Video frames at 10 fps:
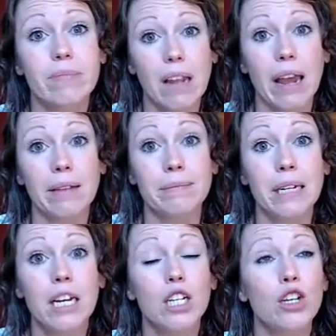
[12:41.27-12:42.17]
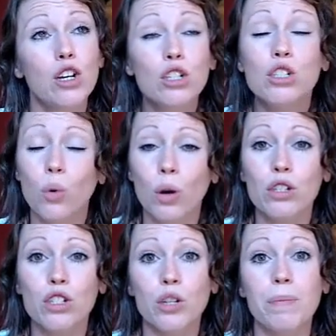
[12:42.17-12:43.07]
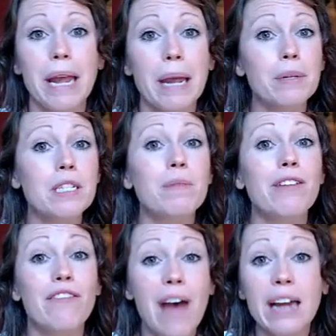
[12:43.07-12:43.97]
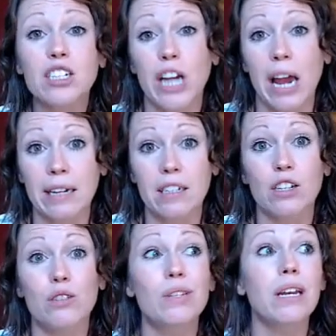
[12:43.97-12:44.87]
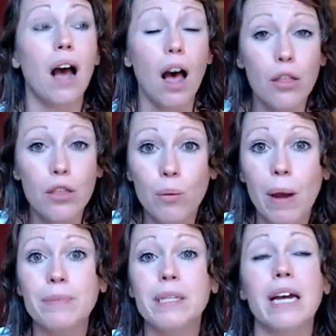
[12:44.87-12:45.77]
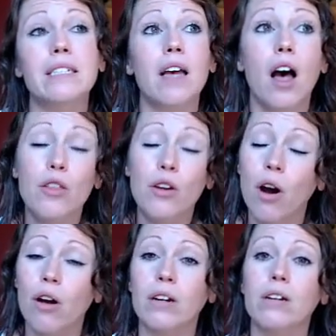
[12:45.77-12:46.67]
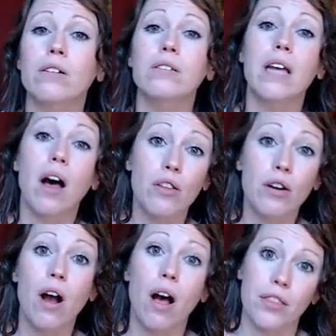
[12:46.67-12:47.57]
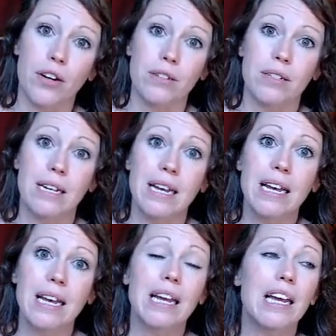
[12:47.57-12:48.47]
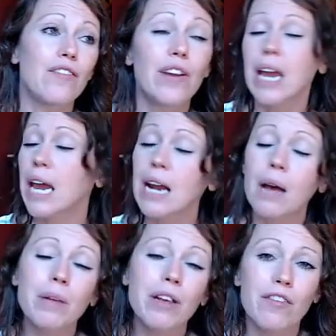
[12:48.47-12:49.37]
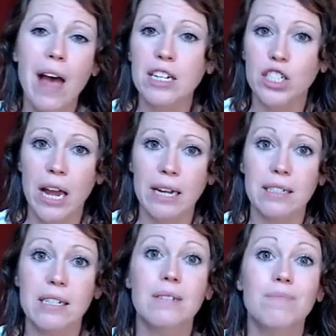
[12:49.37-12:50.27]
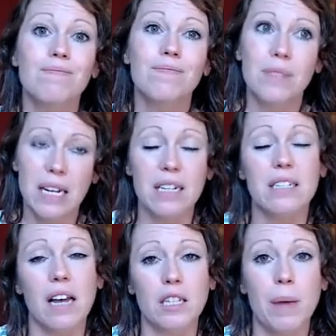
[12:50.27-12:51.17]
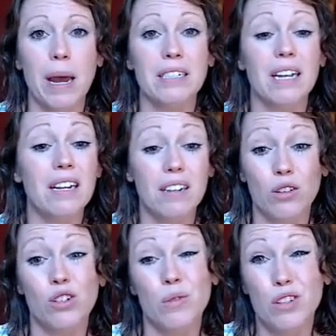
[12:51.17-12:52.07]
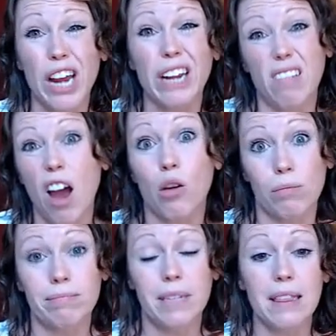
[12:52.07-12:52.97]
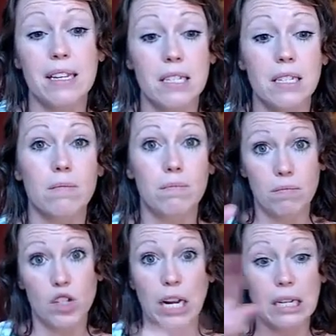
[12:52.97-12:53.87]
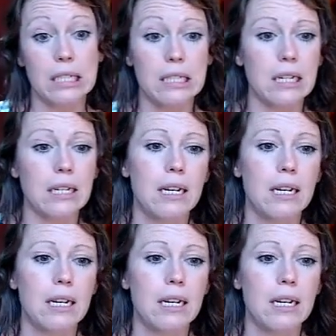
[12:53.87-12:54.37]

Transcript: Okay? Your source should be able to be fact-checked using other websites, other articles, other authors. If it cannot be fact-checked, it is suspect, and you should check no in this checklist.